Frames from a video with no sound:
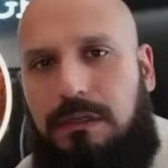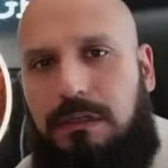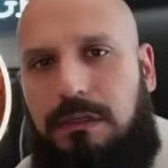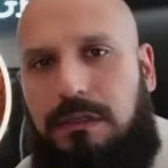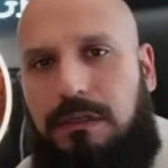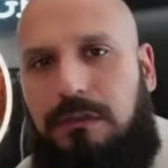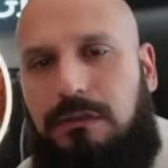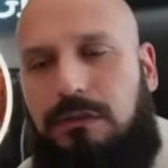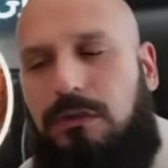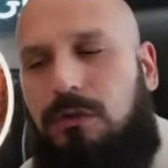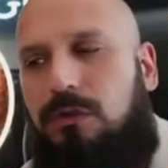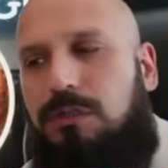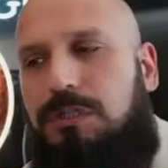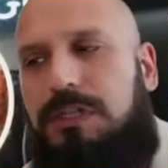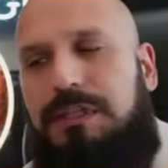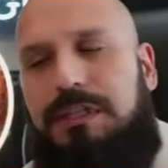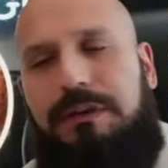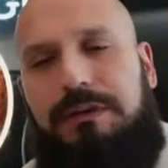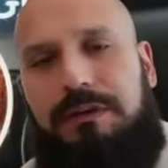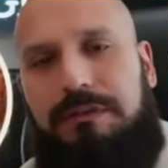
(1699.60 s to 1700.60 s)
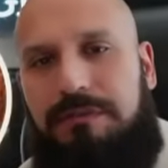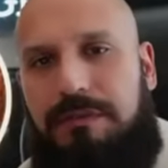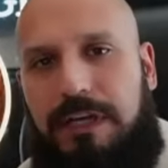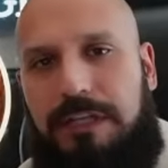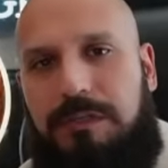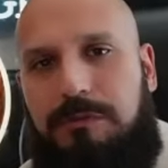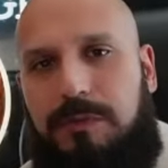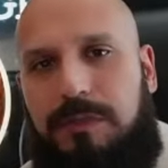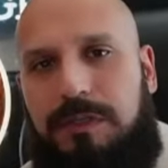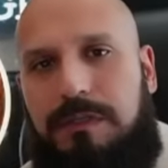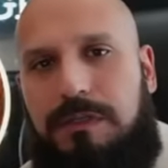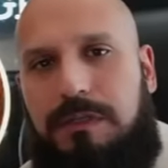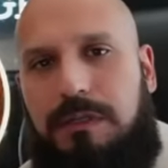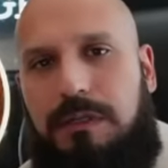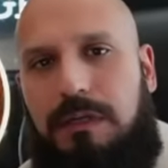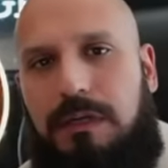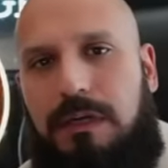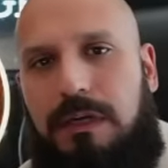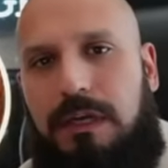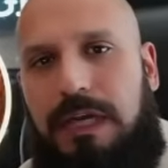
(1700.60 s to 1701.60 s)
losing their investments,
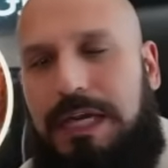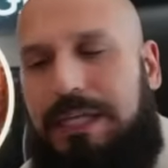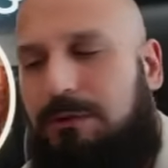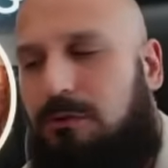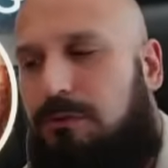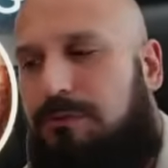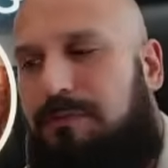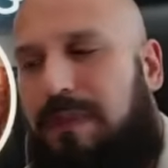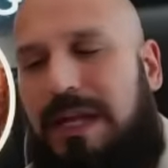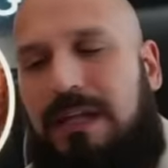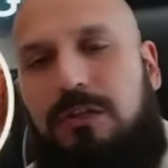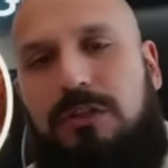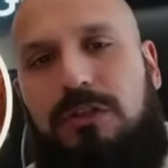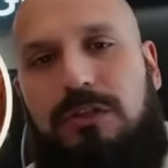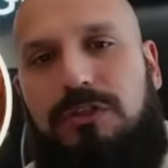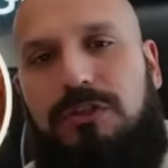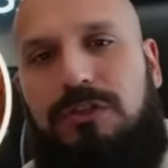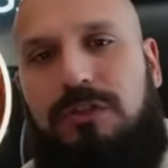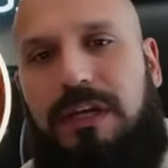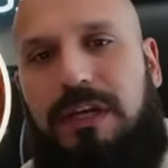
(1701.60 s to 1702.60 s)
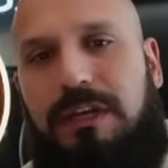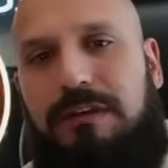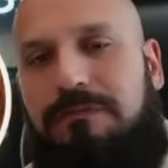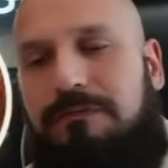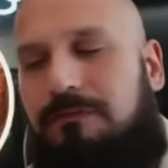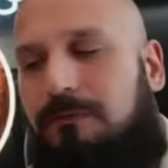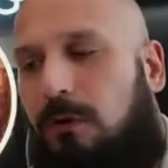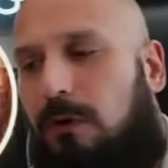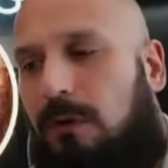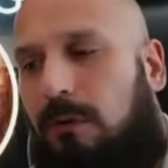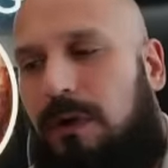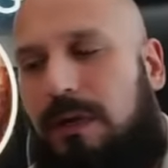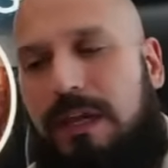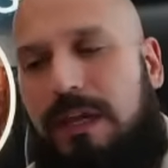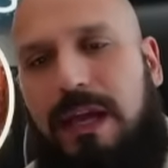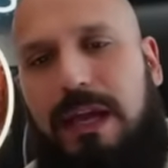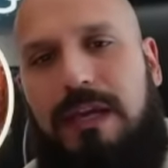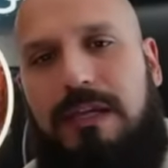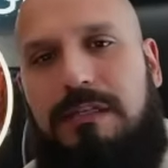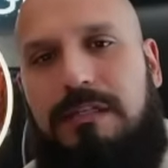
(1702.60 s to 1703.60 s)
and whose pensions and
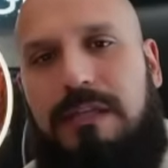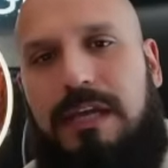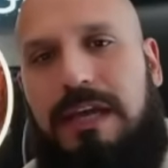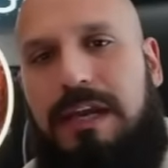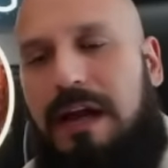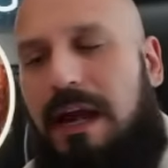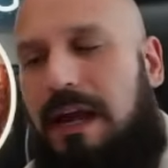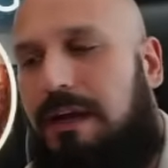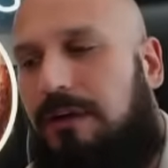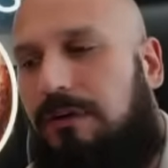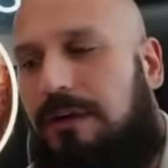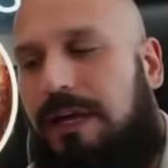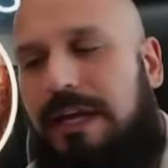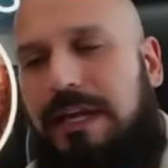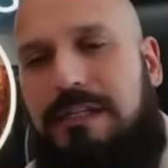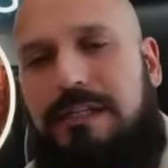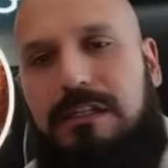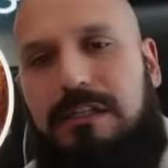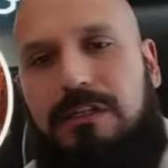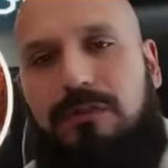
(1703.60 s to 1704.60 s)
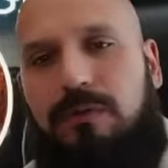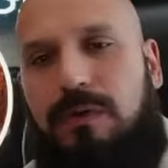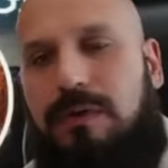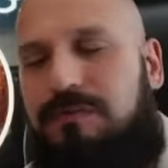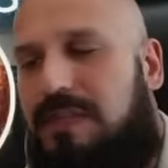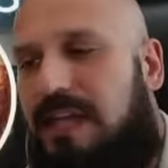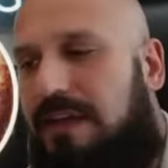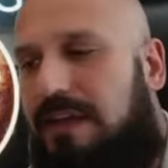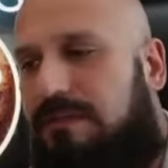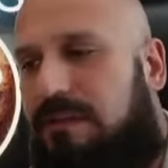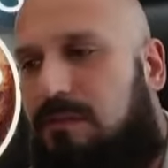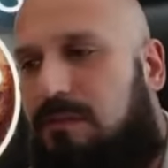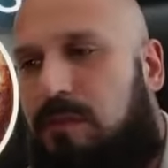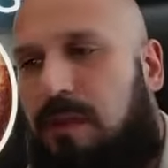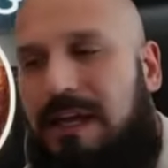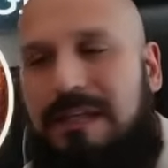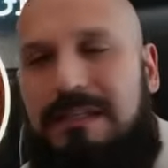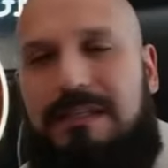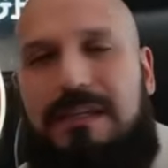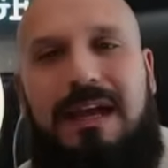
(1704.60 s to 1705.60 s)
401ks and IRAs and thrift savings
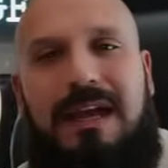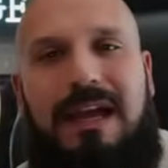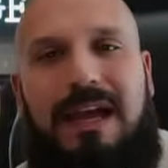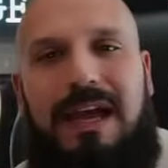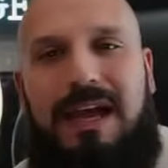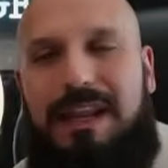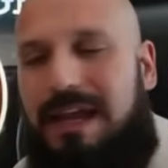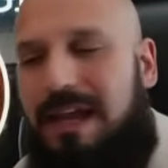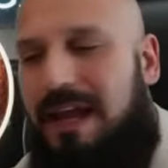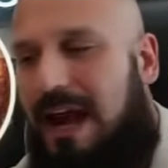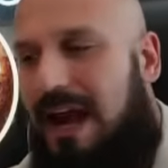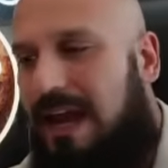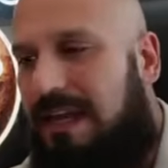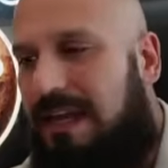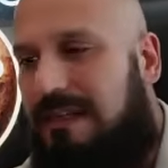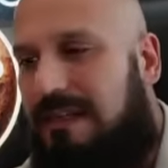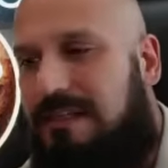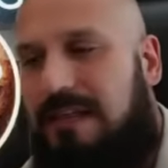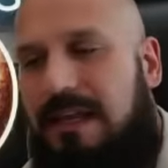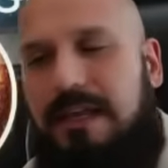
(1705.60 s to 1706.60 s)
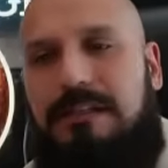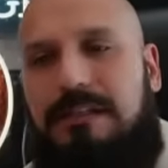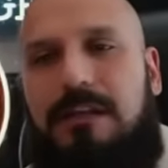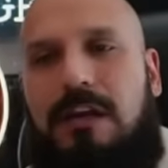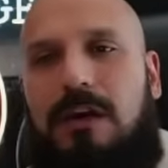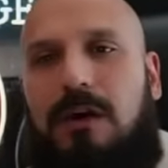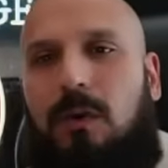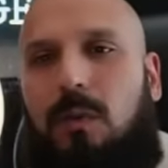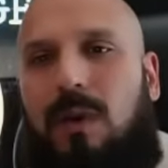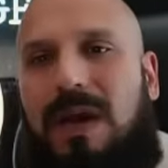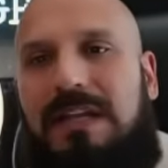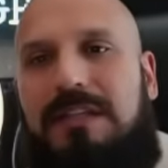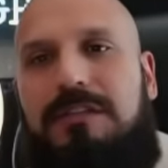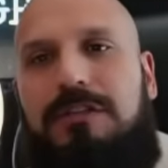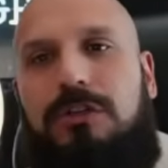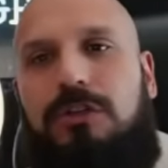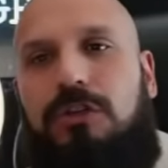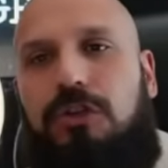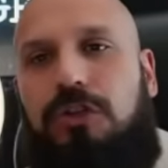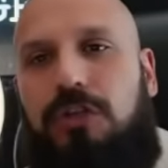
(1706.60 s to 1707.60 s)
plans and ISAs went to
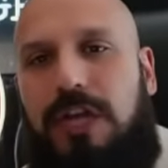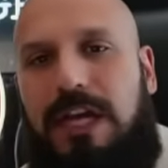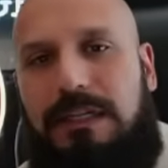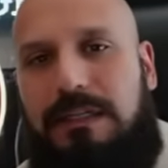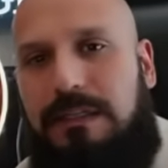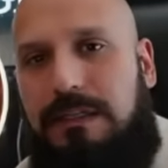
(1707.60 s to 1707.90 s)
shit.